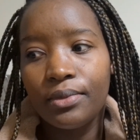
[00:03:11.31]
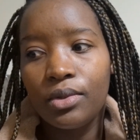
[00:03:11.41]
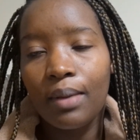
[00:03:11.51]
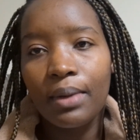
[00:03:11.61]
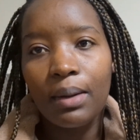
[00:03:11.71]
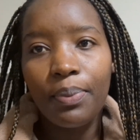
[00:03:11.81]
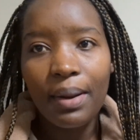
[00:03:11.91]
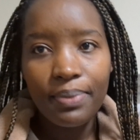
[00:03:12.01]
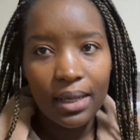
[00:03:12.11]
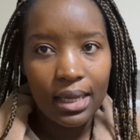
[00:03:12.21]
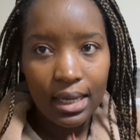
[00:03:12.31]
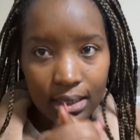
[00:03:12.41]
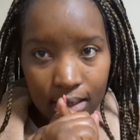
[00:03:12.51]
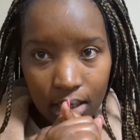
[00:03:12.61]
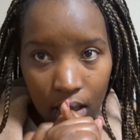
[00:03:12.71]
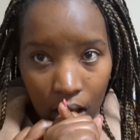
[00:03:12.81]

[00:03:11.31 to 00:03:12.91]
So I'm gonna prep the kids,